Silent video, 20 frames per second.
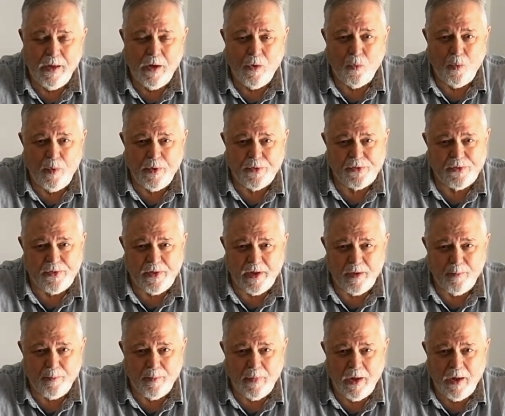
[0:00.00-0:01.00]
With
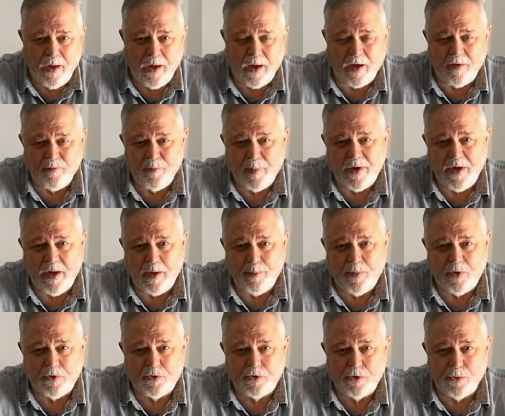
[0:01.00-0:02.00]
them, I've been
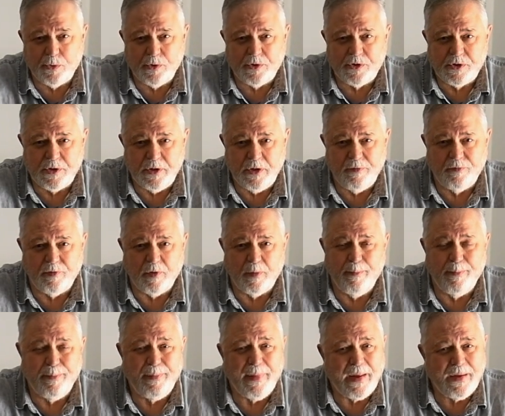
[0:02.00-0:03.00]
able to achieve
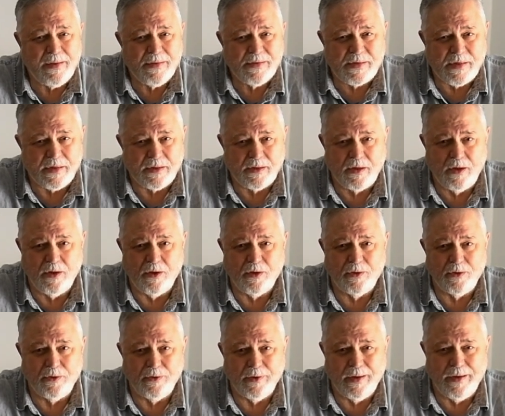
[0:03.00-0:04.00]
amazing
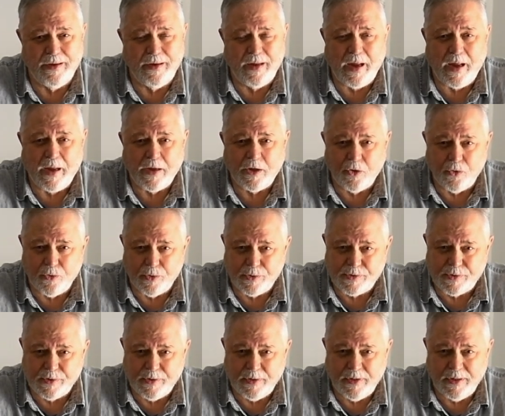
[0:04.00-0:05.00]
color and
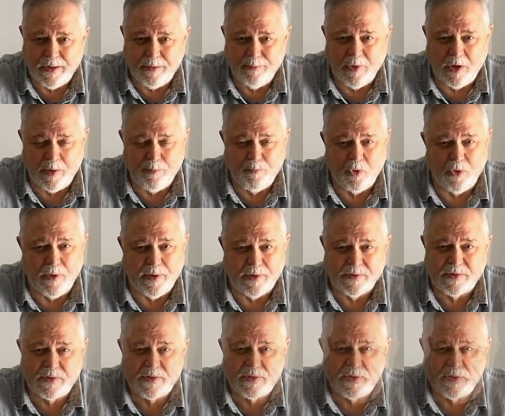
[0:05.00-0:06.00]
accuracy in my
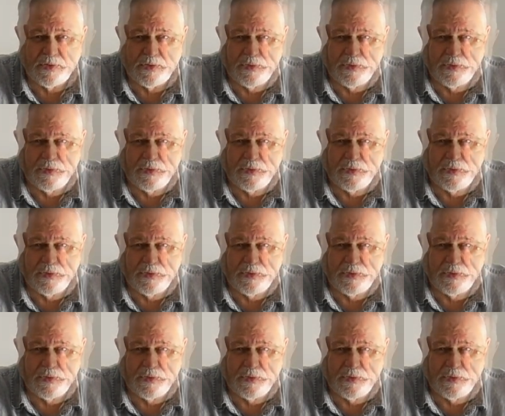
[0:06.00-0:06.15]
prints.